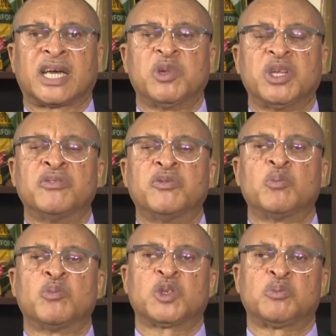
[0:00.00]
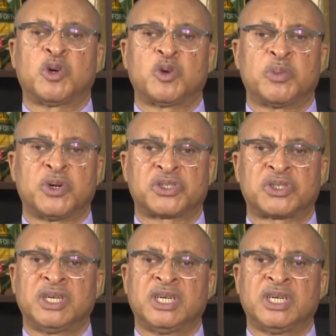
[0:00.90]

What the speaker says: be even much more robust